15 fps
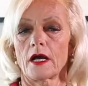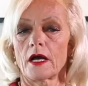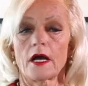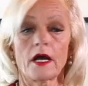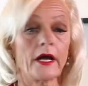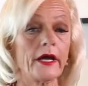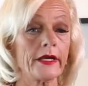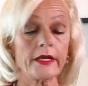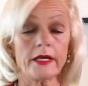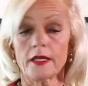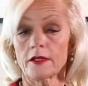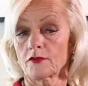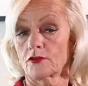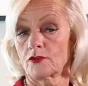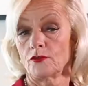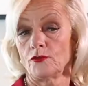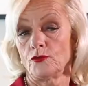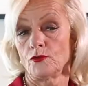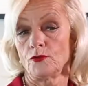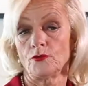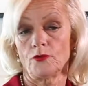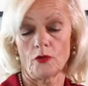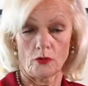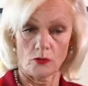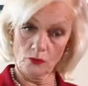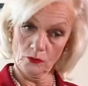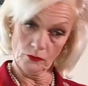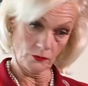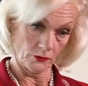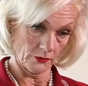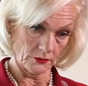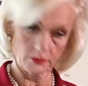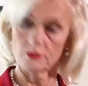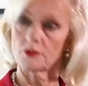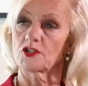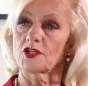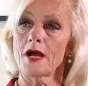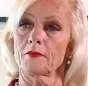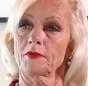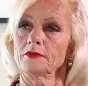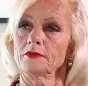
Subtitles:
I get to do the whole shop.